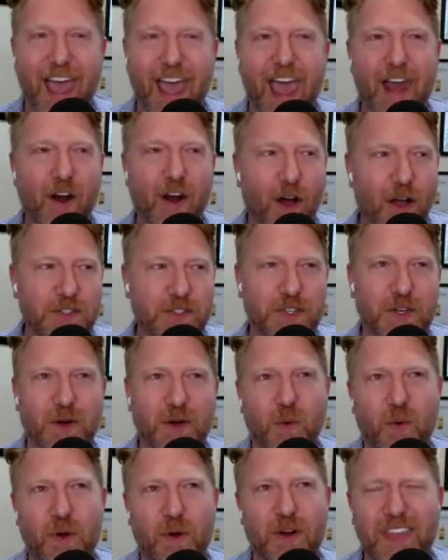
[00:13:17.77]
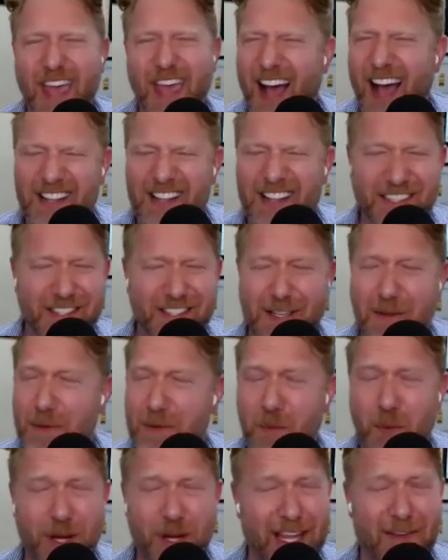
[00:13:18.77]
And also, what are the odds that
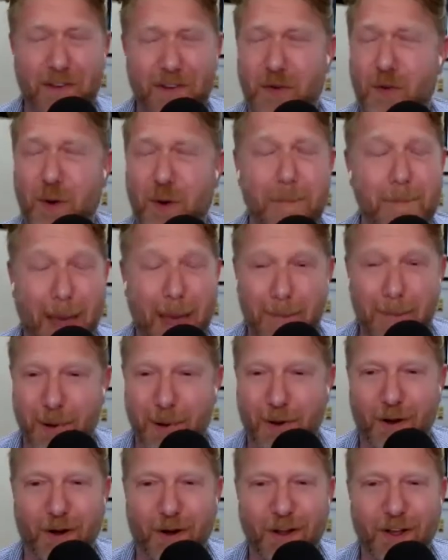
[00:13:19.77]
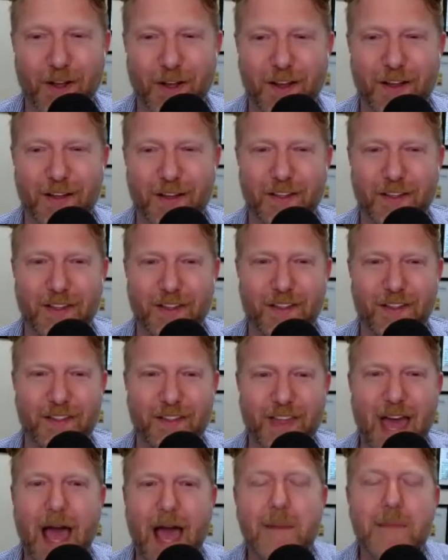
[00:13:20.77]
someone would even remember
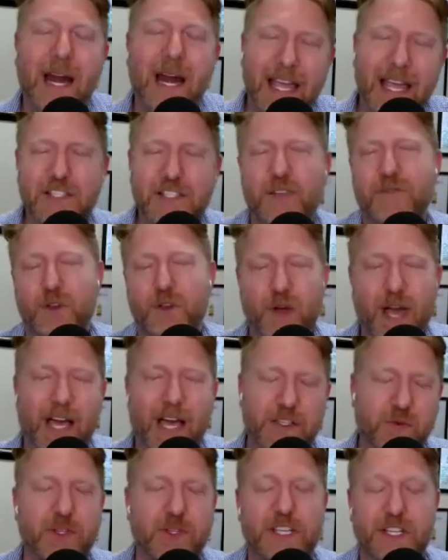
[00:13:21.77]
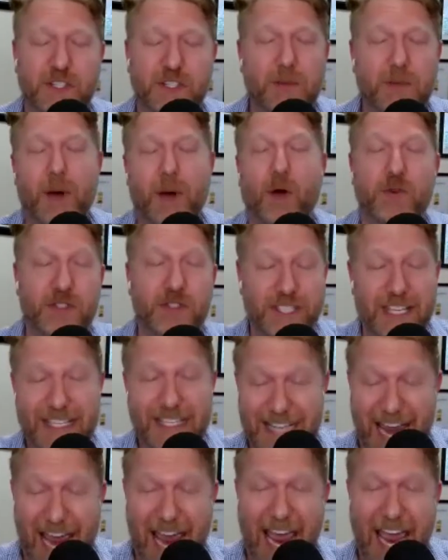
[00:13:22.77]
that? I mean, I guess if you guys released a post
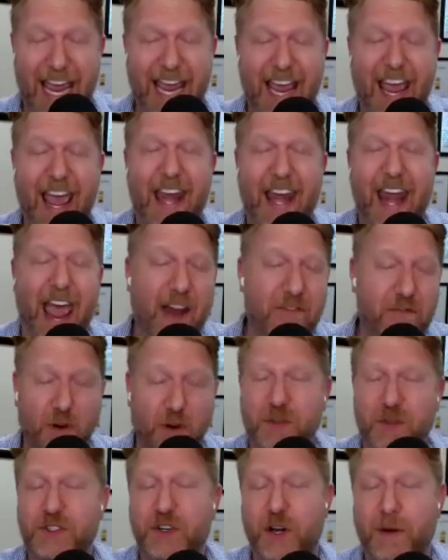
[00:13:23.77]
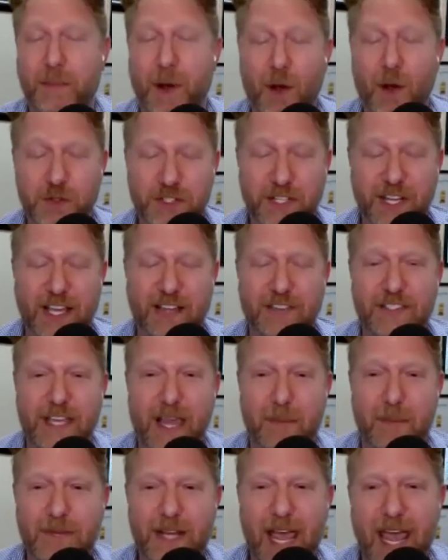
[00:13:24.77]
today and everyone started posting it
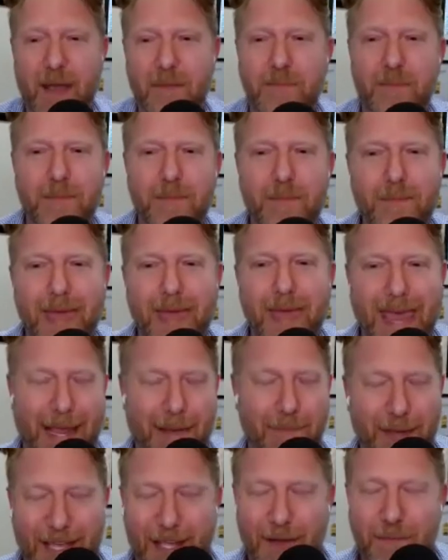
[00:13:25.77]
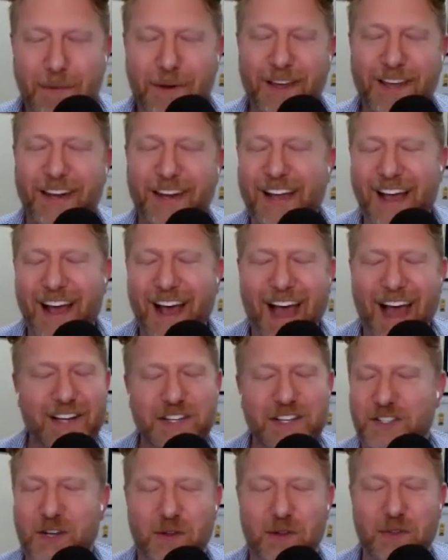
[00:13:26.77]
same day, maybe, but I
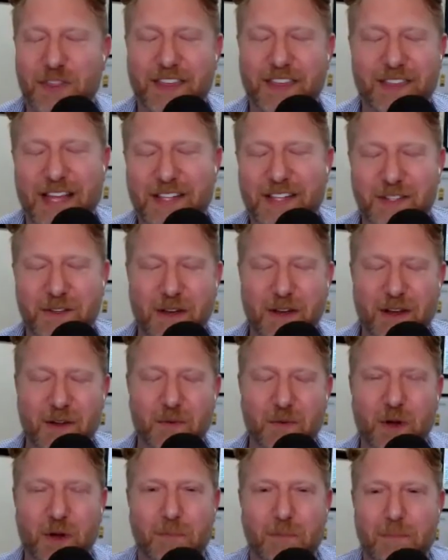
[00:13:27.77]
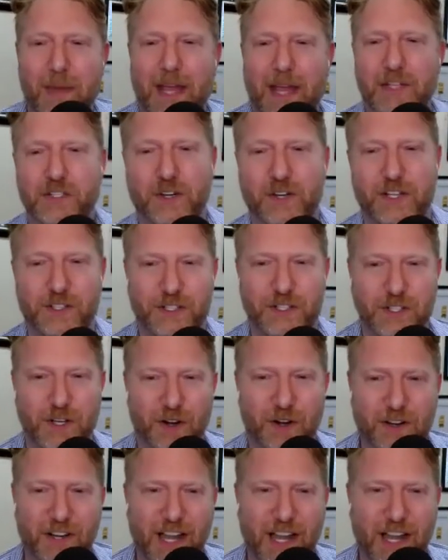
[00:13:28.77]
just don't think that's a, a real major concern.